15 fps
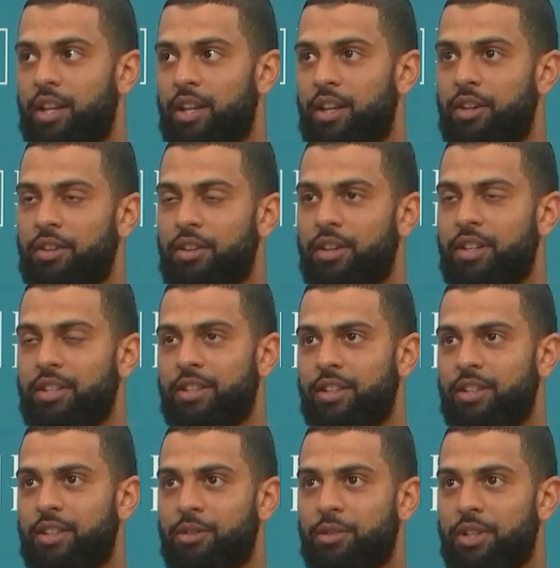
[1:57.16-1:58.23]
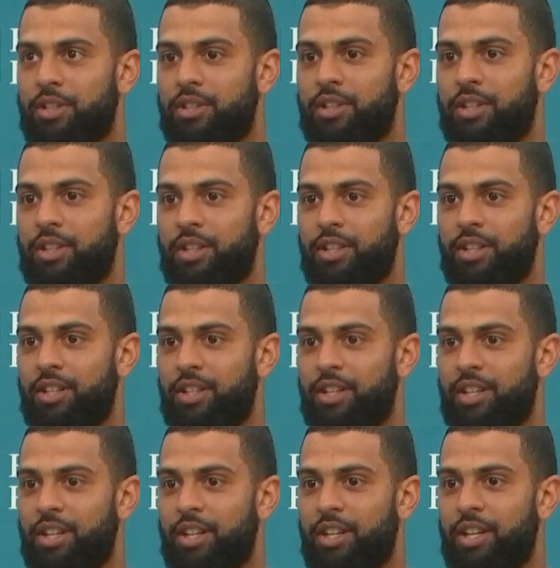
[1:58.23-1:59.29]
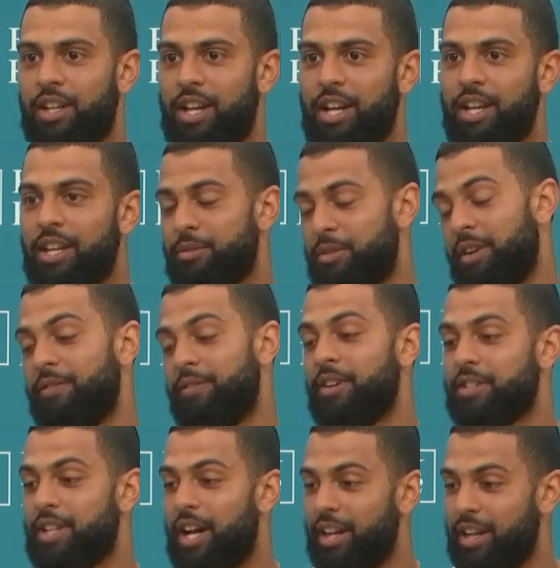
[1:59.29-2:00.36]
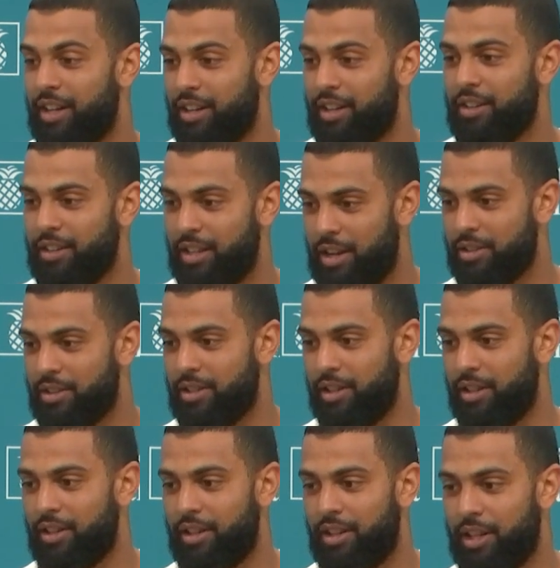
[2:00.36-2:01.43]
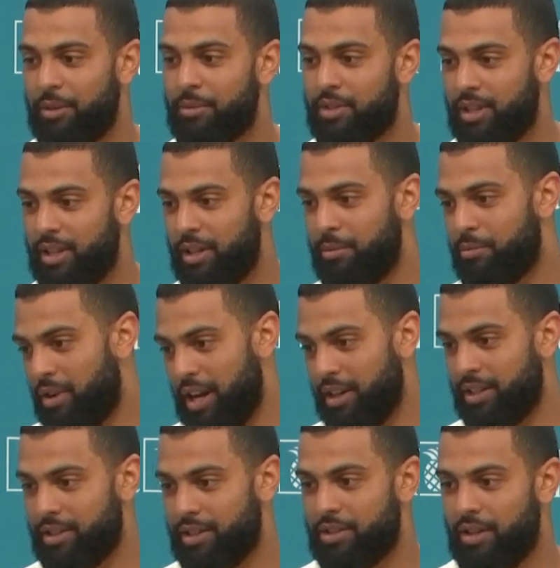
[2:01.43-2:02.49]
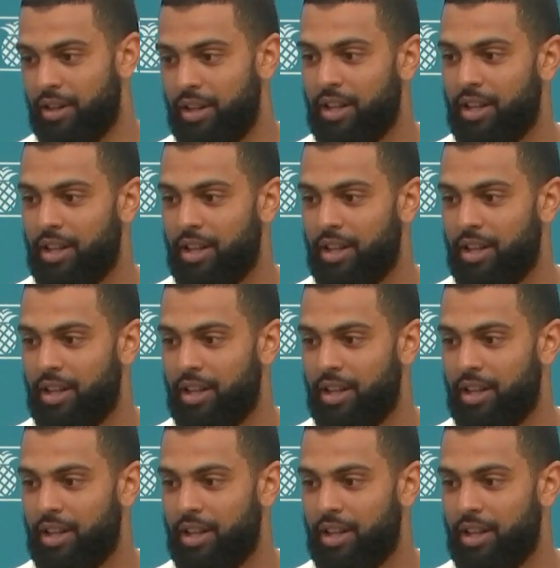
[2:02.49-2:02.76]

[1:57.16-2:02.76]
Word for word: I don't know, that's a good question. I guess when I first got here, that was a little glimpse in practice and training